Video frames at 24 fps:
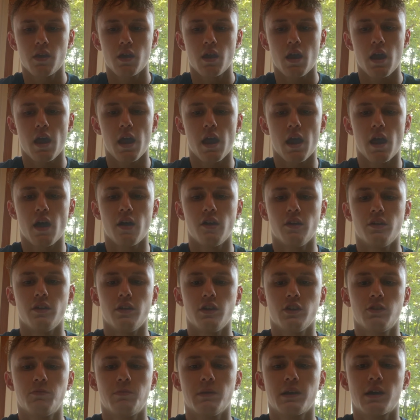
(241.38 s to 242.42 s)
And
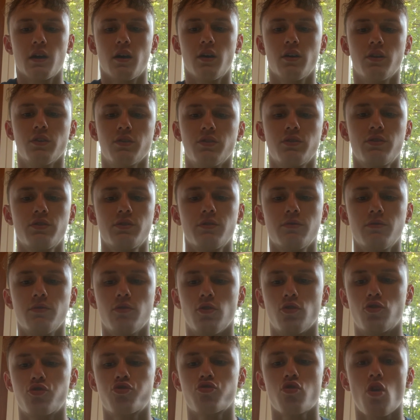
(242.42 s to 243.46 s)
it's because
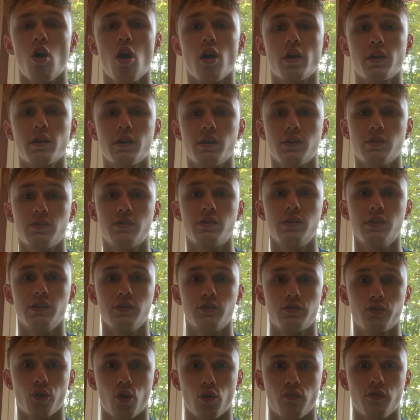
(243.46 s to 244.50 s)
the drug is the
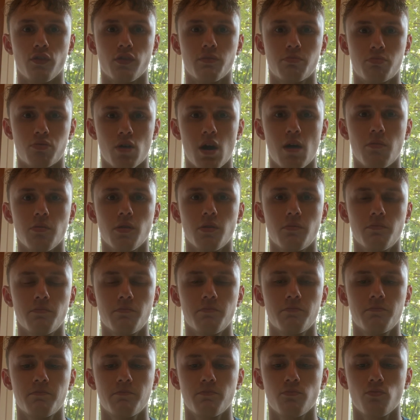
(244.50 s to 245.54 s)
surface problem,
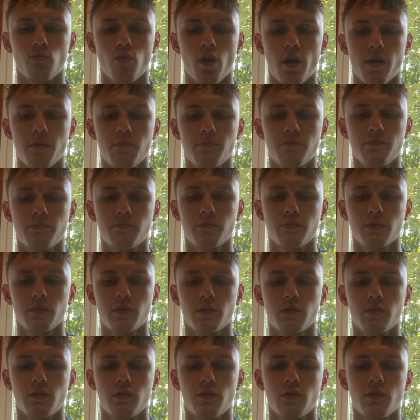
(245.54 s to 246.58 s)
right?
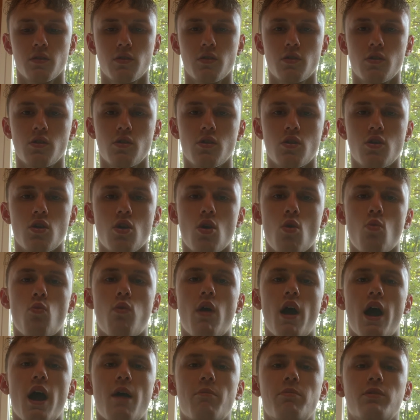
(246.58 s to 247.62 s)

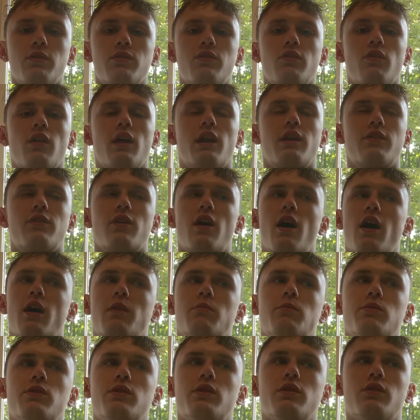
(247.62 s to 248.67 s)
What happens a lot of
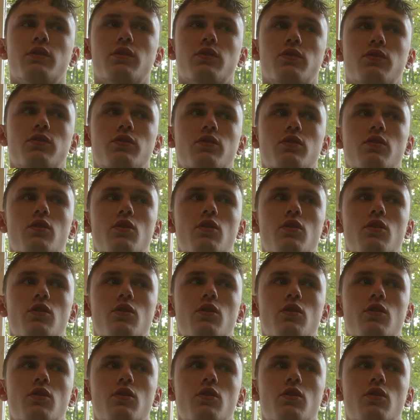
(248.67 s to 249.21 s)
times is